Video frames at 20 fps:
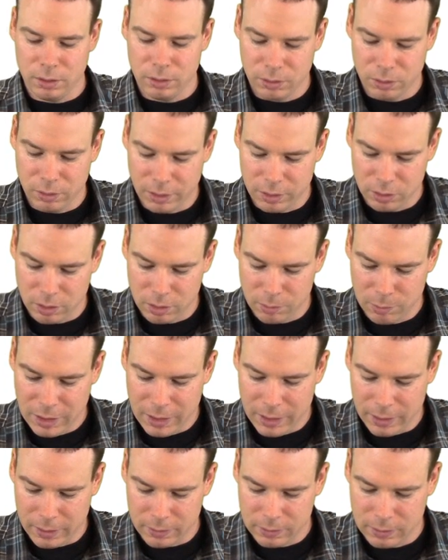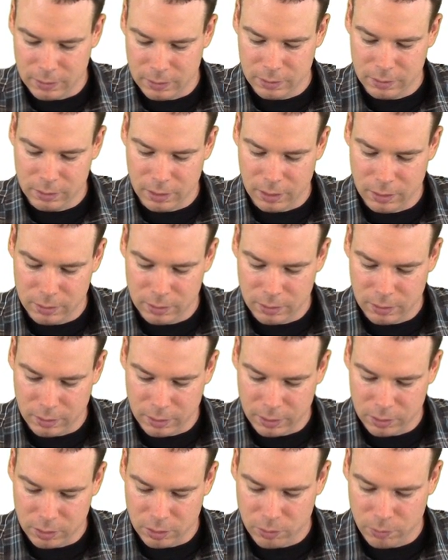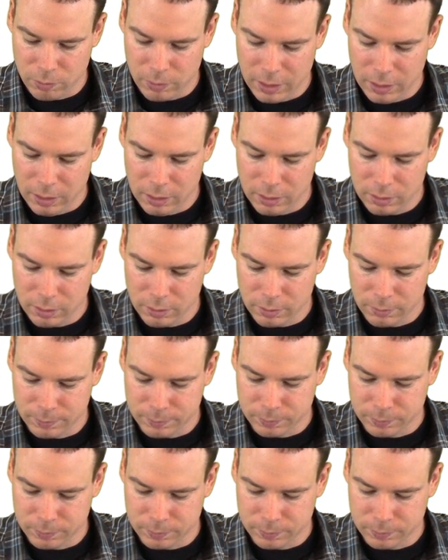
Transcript: So that's going to be x in this case. That's our radius